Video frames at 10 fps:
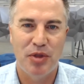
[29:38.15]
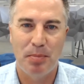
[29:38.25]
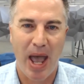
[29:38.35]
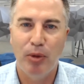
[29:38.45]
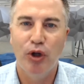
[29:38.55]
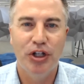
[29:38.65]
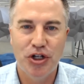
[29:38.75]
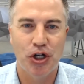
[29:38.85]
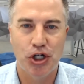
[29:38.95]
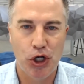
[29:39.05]
the pebble in
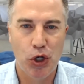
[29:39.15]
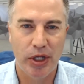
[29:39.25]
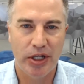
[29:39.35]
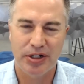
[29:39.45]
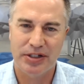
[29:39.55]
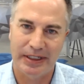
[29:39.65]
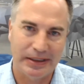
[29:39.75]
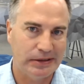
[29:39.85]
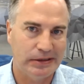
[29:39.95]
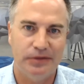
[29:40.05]
your shoe that you're just
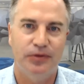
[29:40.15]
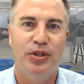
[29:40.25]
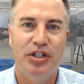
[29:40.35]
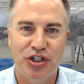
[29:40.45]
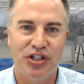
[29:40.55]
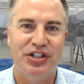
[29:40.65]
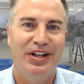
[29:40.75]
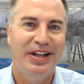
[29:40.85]
like, oh, if we could just